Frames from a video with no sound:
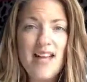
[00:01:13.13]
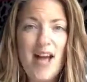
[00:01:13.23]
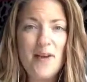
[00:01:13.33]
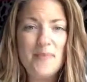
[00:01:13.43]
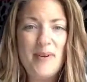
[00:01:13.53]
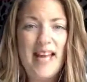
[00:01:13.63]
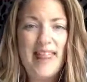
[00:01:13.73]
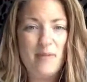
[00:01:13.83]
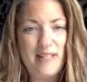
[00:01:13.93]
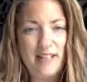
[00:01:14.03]
Then
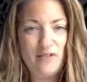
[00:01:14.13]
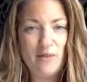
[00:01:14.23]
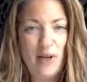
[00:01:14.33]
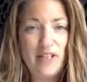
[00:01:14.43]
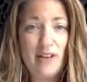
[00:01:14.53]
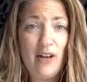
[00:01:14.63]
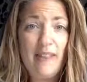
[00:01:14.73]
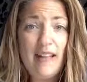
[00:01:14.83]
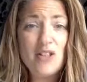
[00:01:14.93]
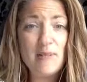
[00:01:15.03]
we'll send a reminder out,
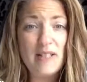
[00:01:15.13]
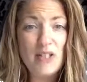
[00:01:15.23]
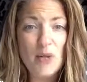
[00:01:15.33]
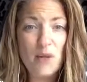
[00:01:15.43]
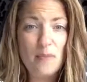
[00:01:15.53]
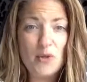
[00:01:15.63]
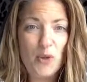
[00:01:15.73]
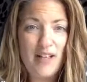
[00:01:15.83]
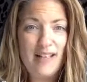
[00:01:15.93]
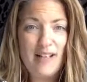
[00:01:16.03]
and that just means that you can
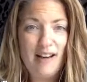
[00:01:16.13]
join